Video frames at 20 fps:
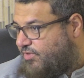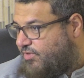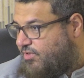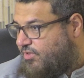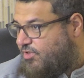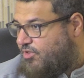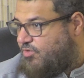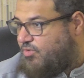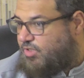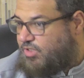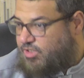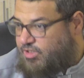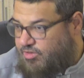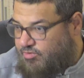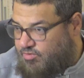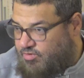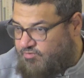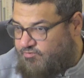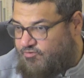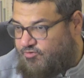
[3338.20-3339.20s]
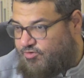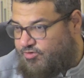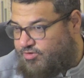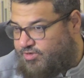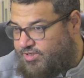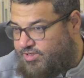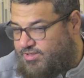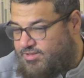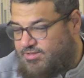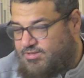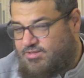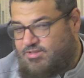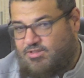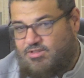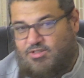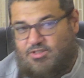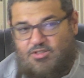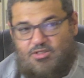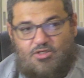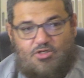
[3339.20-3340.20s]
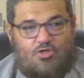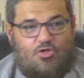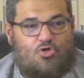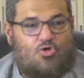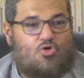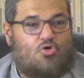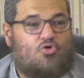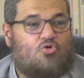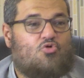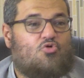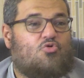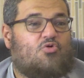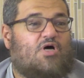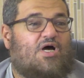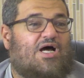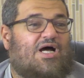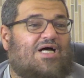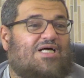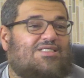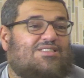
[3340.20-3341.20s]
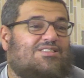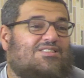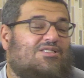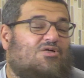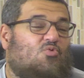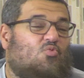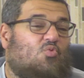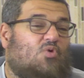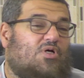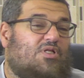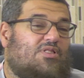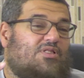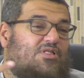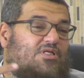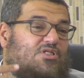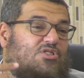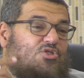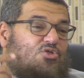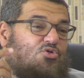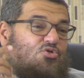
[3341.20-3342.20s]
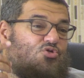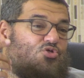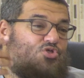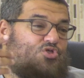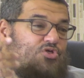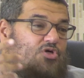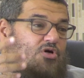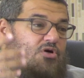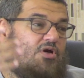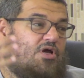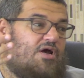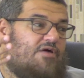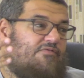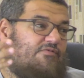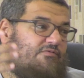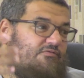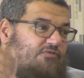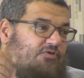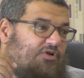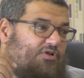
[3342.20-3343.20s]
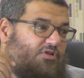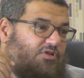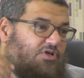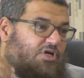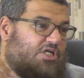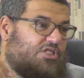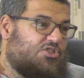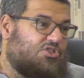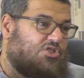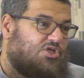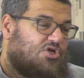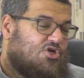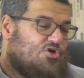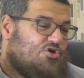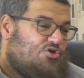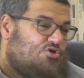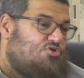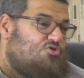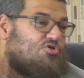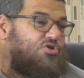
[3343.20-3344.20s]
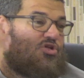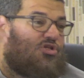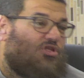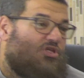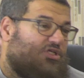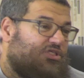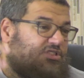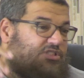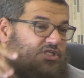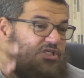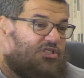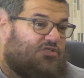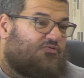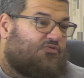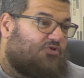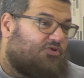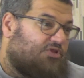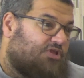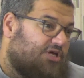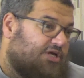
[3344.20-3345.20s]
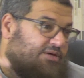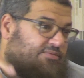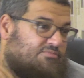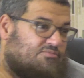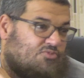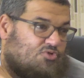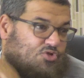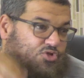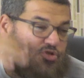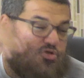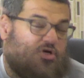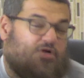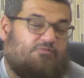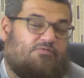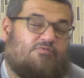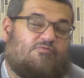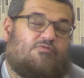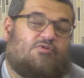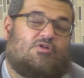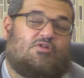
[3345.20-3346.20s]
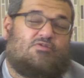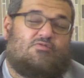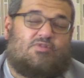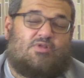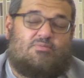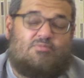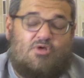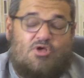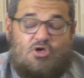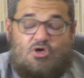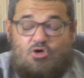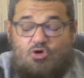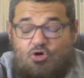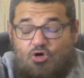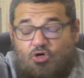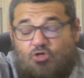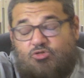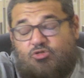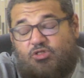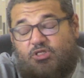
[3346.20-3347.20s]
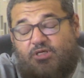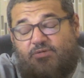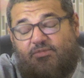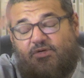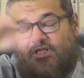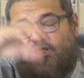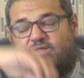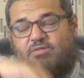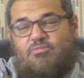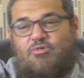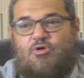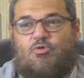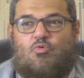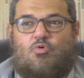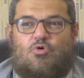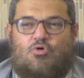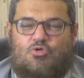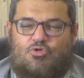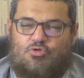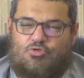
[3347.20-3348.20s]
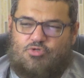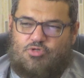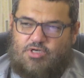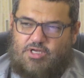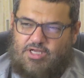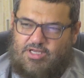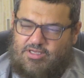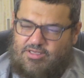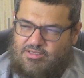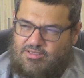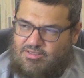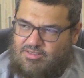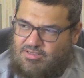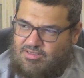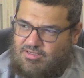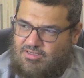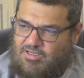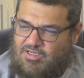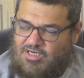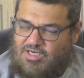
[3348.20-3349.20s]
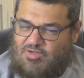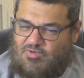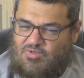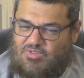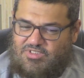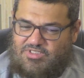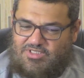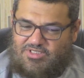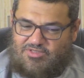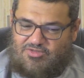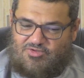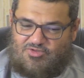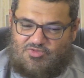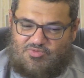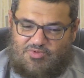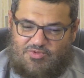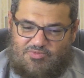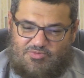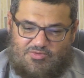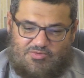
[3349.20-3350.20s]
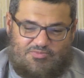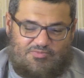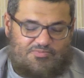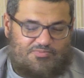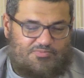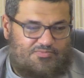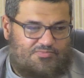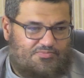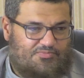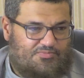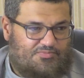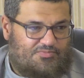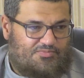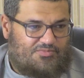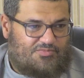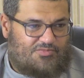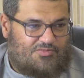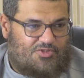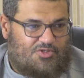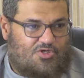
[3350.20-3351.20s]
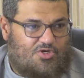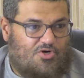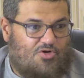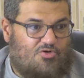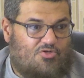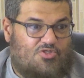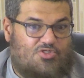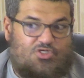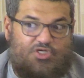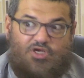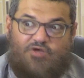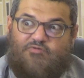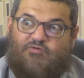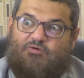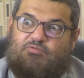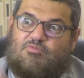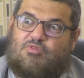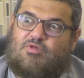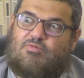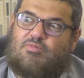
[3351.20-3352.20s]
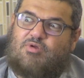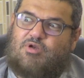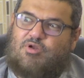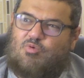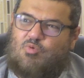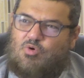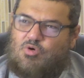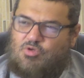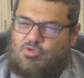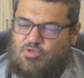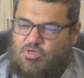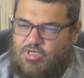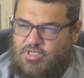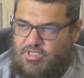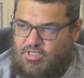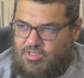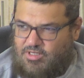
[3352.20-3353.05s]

You want a reward for your deeds? Go ask the one that you showed off in front. That's, you did these deeds for them to show off in front of them. Go to them, let them reward you today. Allah will tell those people. Go seek from them a reward today.